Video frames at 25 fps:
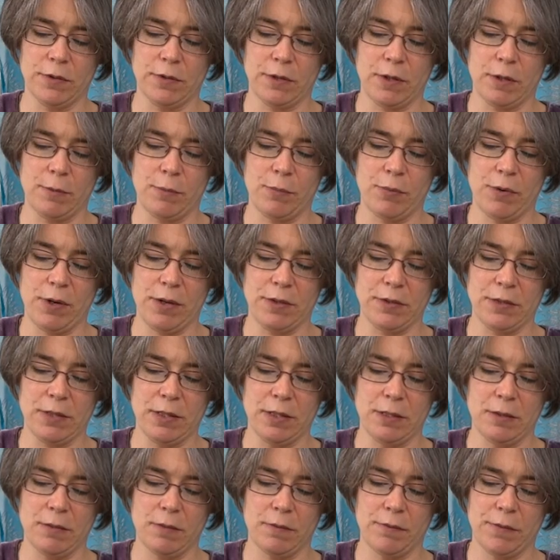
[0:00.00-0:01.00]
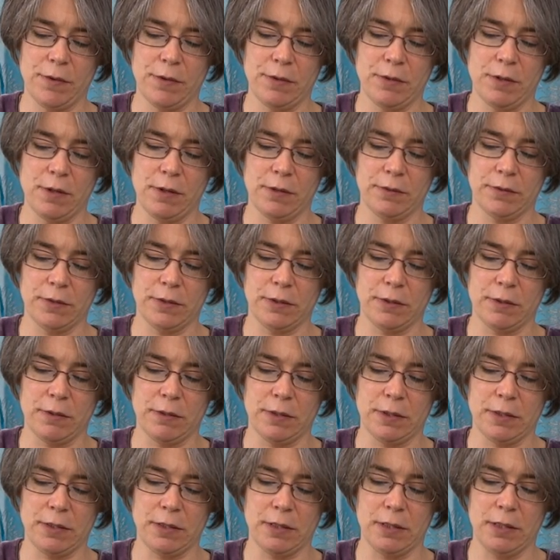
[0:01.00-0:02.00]
so pressing on the nut
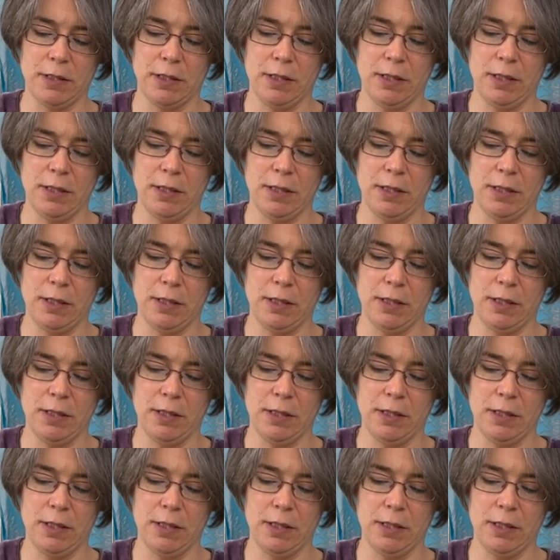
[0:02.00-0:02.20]
side,